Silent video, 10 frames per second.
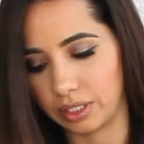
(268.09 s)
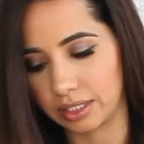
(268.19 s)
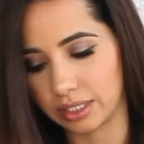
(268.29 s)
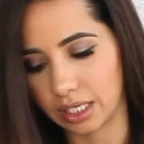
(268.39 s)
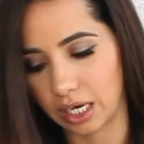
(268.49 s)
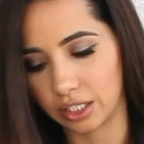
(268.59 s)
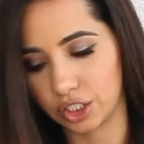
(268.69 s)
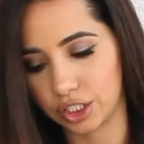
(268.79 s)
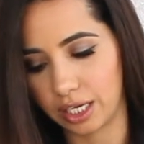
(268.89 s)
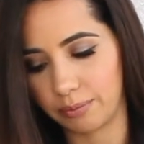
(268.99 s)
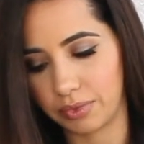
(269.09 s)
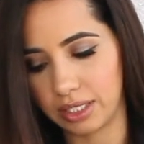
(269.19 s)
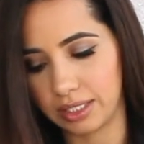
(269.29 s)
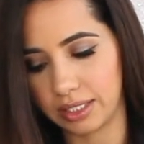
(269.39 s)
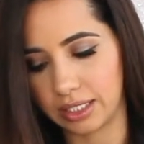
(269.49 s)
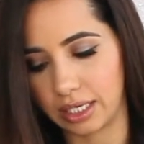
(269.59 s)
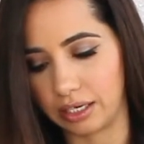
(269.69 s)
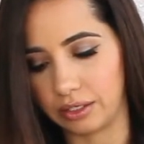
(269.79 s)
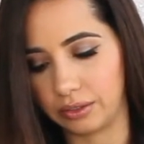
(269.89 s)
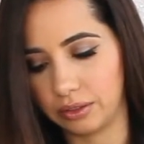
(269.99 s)
to Scotch tape these
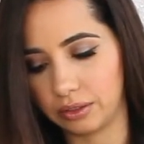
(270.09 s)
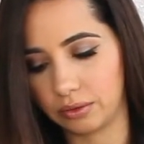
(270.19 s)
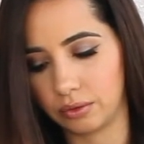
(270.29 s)
down.